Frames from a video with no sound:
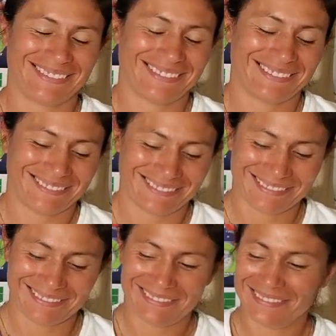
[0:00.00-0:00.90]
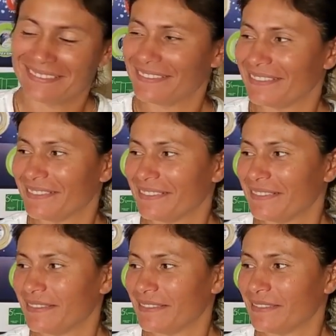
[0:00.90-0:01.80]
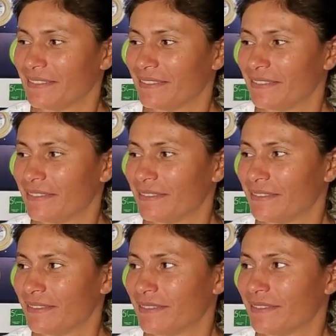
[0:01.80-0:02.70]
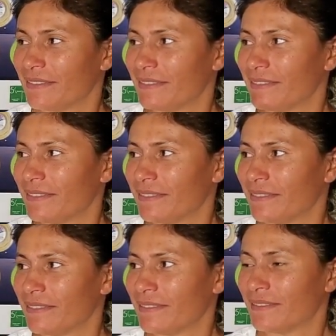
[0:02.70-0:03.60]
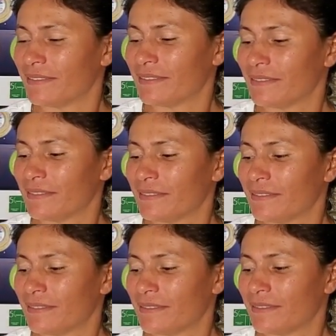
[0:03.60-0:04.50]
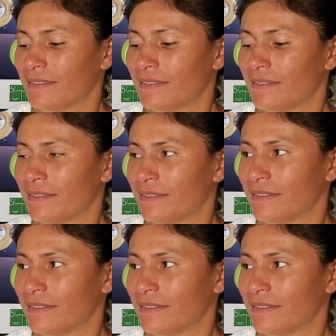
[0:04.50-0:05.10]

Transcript: (not speaking)